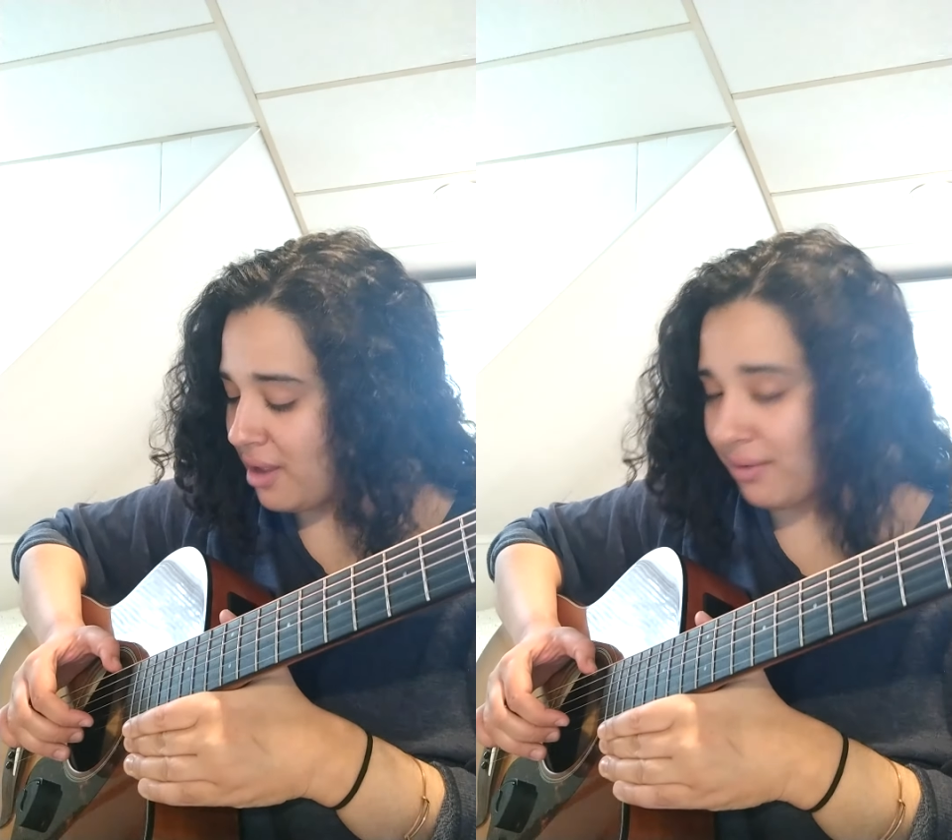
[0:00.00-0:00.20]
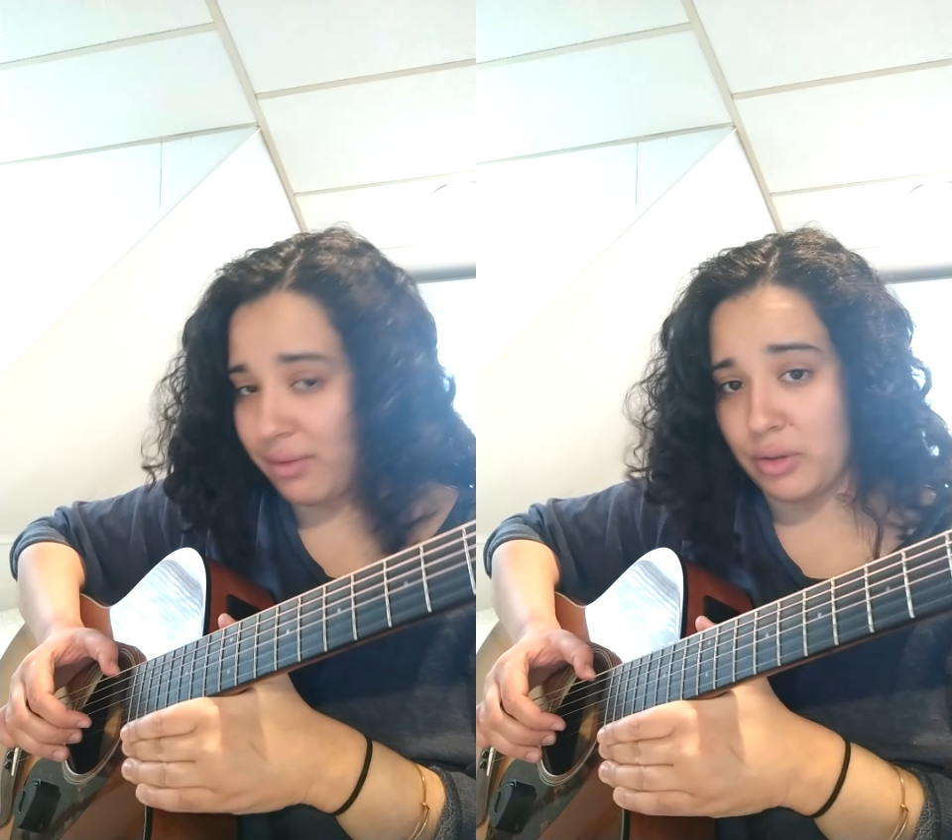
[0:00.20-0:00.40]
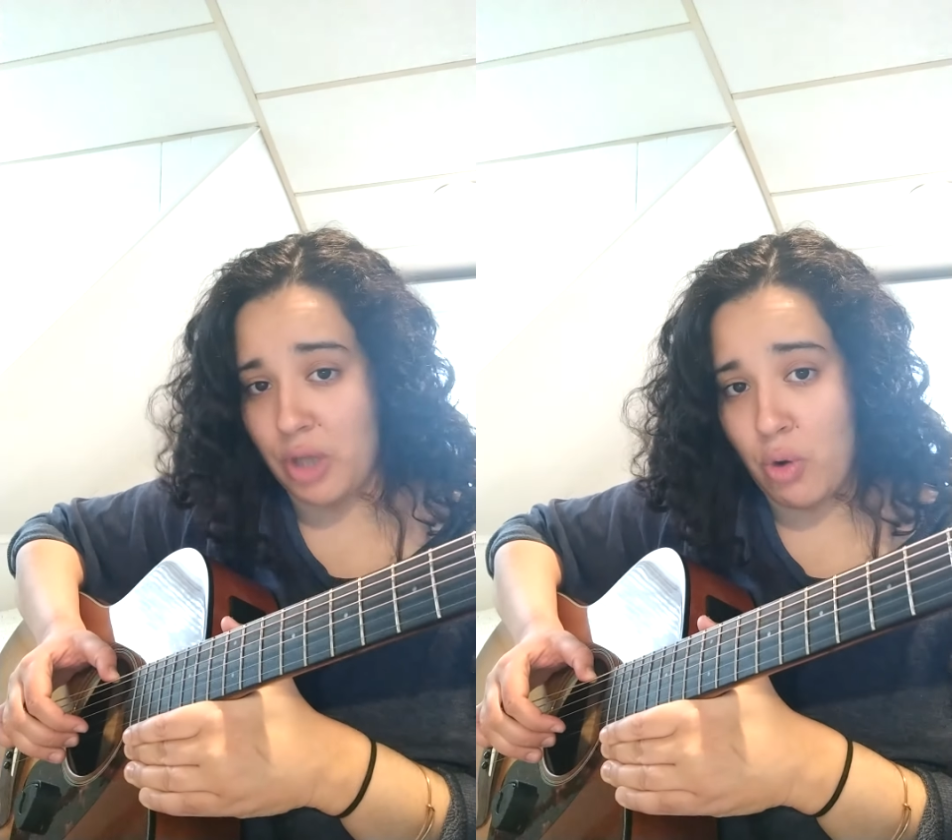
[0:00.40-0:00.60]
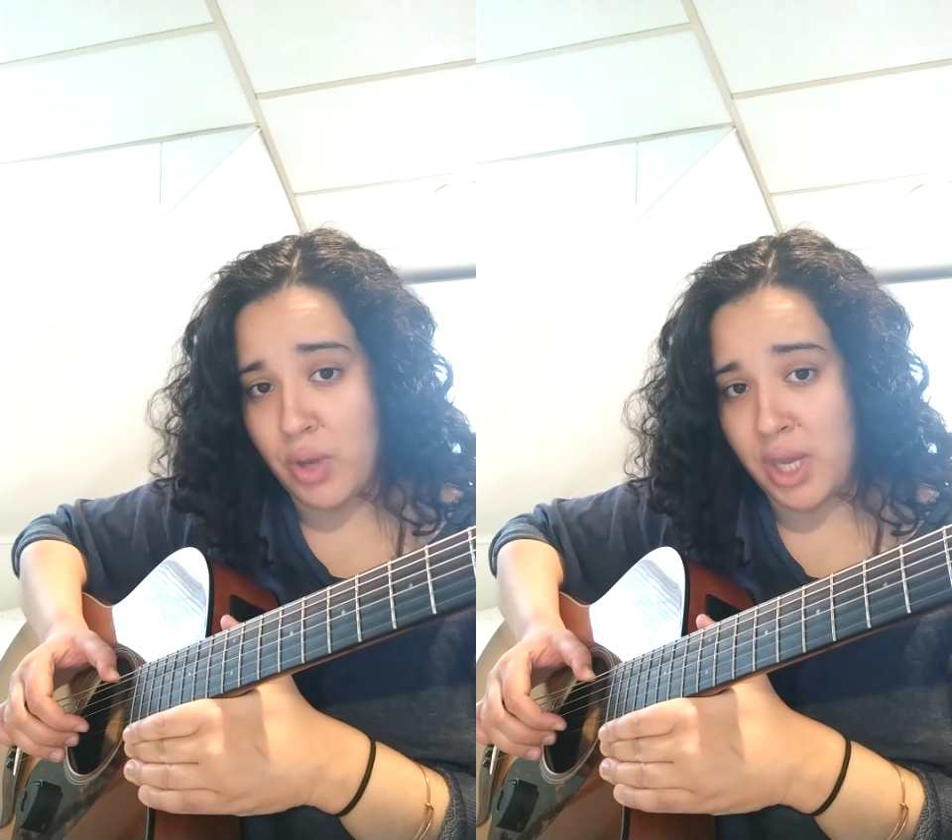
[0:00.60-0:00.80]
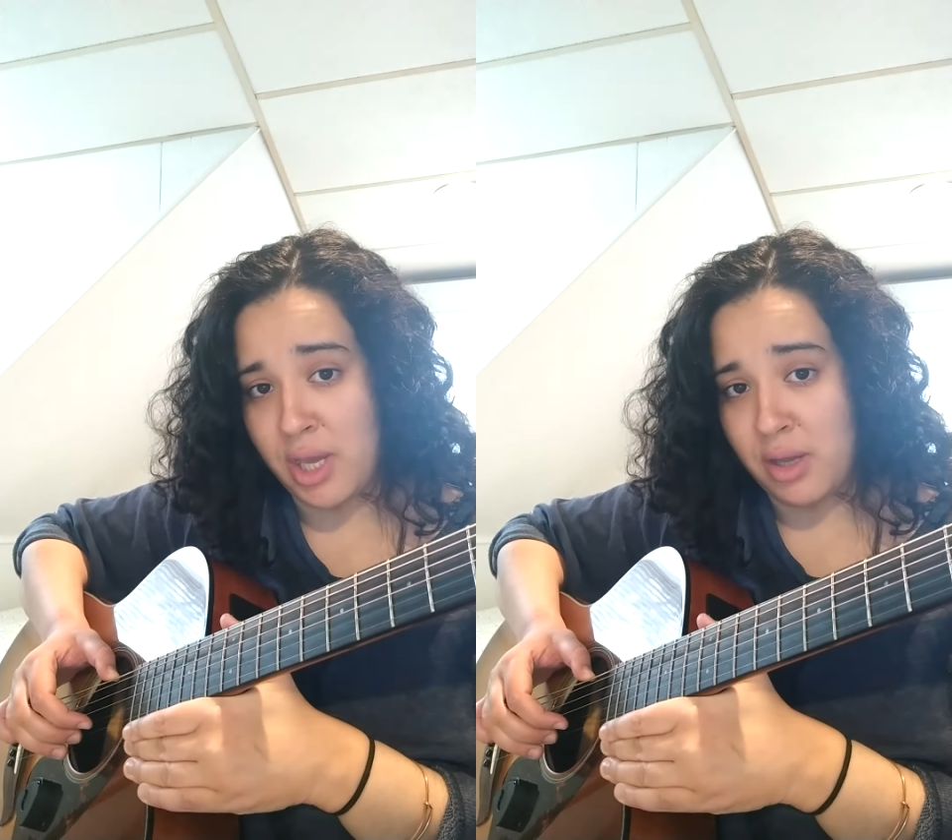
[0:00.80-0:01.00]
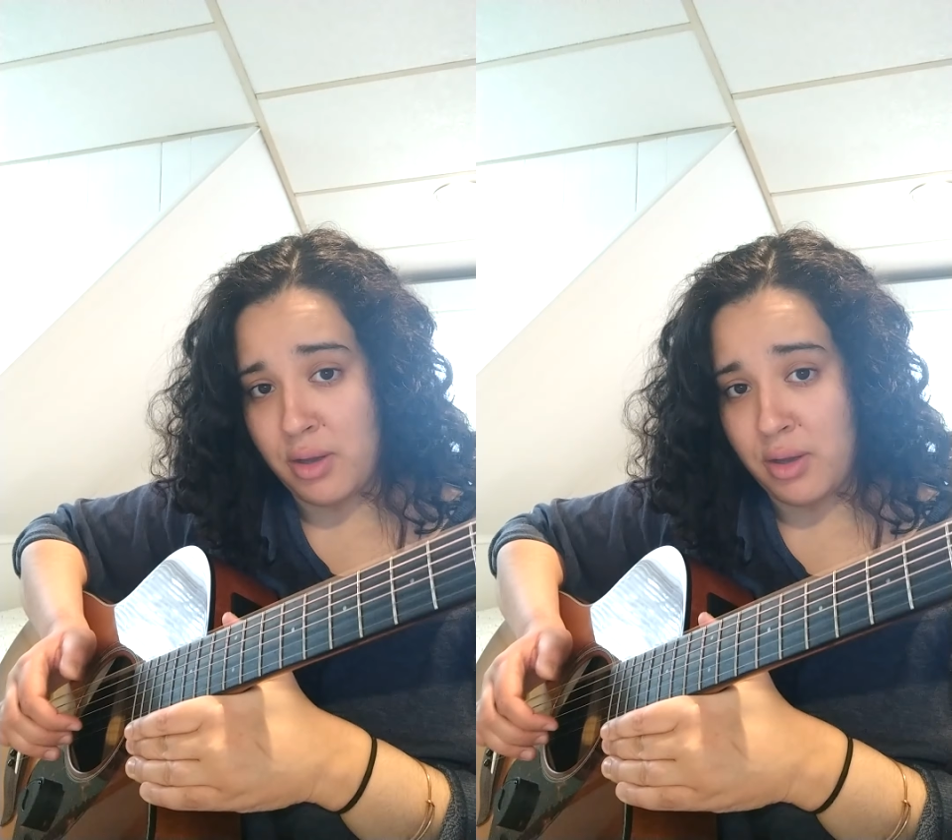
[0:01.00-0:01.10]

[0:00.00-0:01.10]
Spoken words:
is the low E